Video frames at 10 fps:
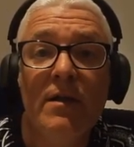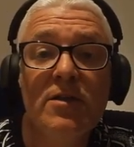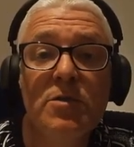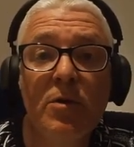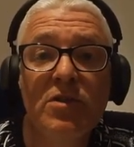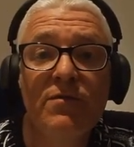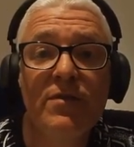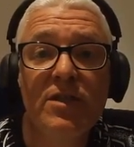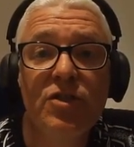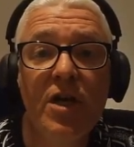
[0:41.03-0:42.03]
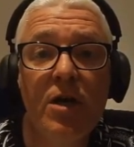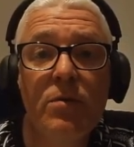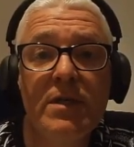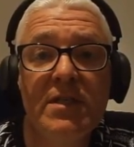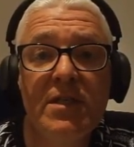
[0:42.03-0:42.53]
The sponsor for this show
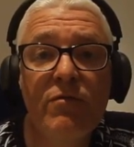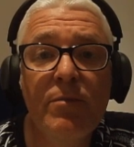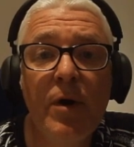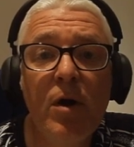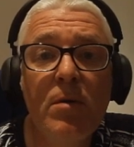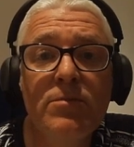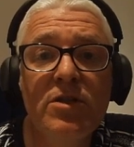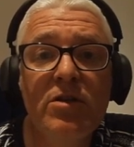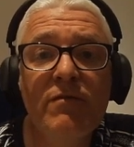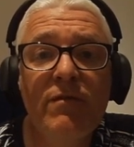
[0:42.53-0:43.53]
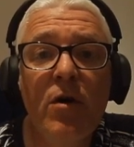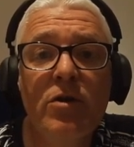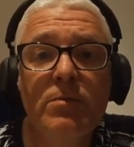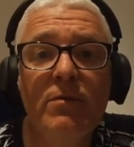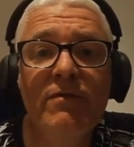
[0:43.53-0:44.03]
is Silver Palms. You can
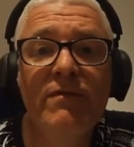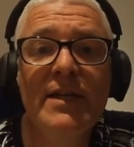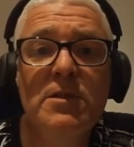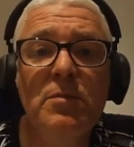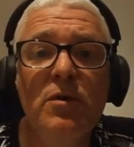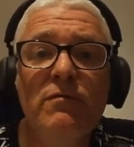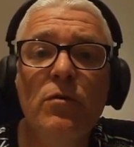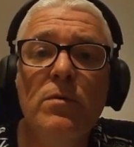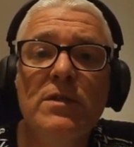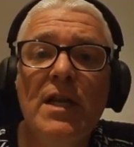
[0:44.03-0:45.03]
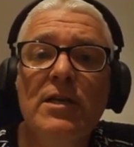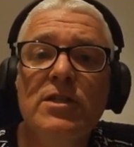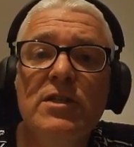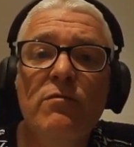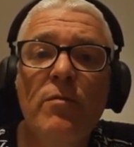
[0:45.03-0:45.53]
find them on
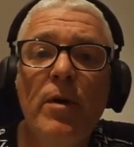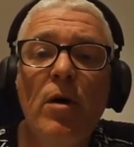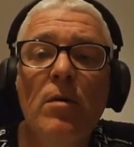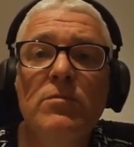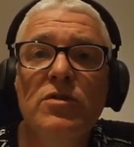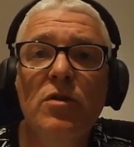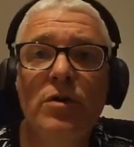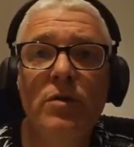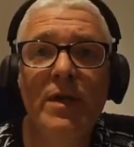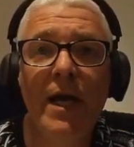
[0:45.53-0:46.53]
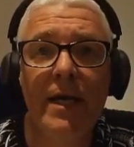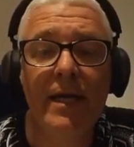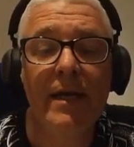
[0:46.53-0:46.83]
Facebook/silverpalms.uk.